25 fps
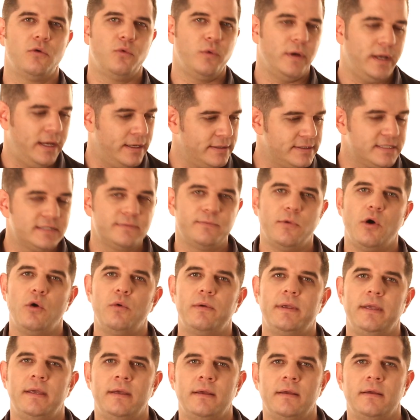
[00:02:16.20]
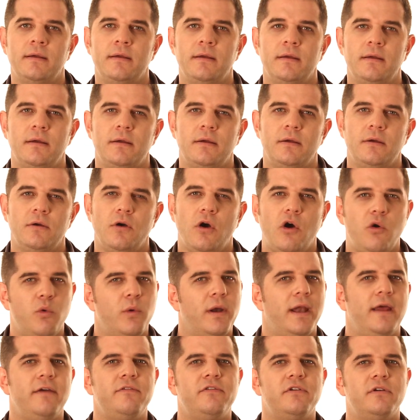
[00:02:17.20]
quitting smoking, or
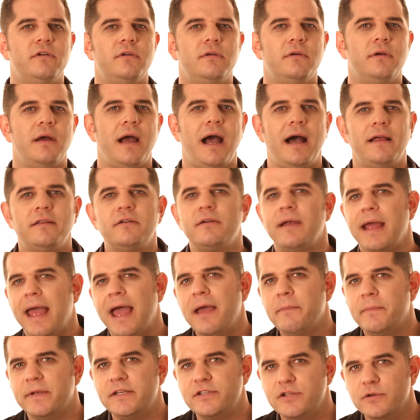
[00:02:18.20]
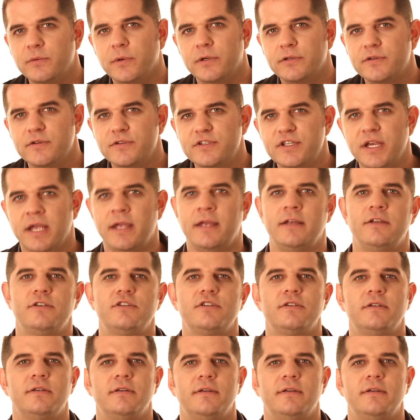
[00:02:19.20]
whatever other habit you want to change.